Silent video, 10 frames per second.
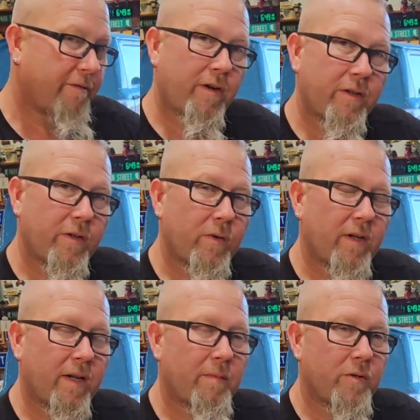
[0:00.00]
fun doing it.
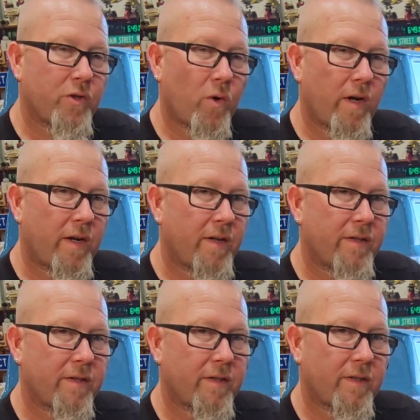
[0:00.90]
I'm enjoying
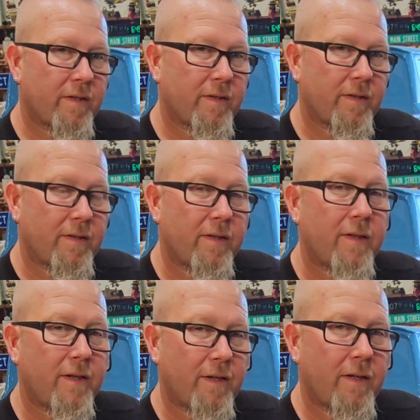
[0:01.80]
it.
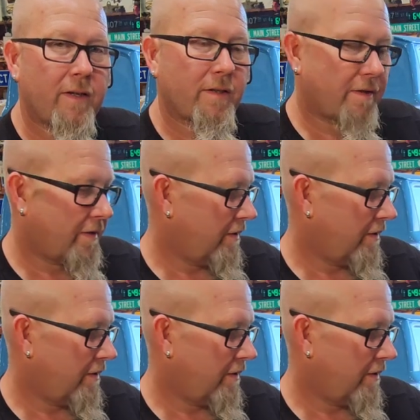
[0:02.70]
It's